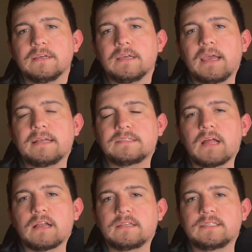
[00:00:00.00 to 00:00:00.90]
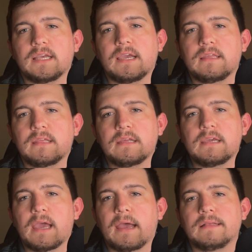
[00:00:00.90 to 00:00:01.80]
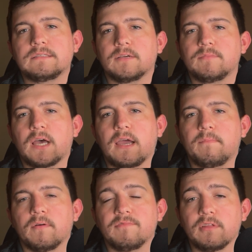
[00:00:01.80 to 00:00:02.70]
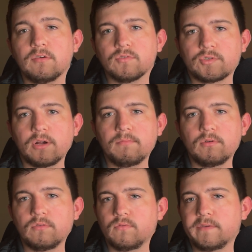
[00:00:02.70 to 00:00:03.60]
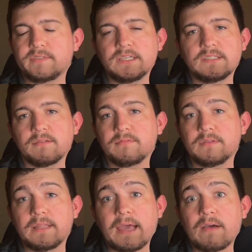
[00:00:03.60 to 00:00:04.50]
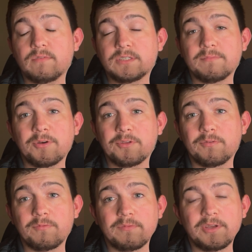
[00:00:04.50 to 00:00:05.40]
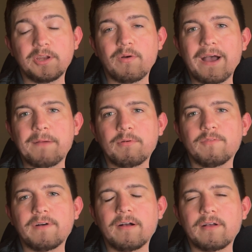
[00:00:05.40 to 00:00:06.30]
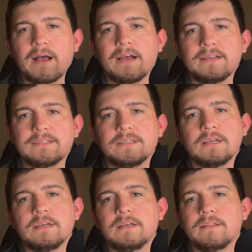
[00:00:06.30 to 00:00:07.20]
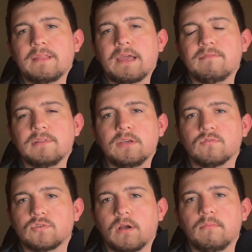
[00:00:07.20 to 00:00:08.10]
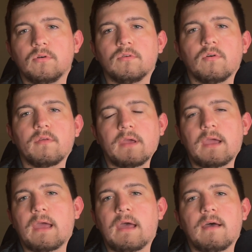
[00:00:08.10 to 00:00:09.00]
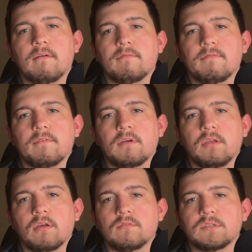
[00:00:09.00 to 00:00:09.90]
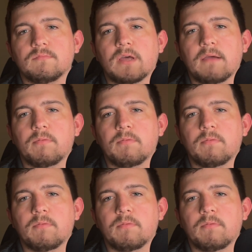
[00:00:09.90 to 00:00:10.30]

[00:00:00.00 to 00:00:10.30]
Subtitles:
It's not to say that he had some type of legal trouble. We've seen something like that with some other, high-profile guys. They have legal trouble, or they have, some type of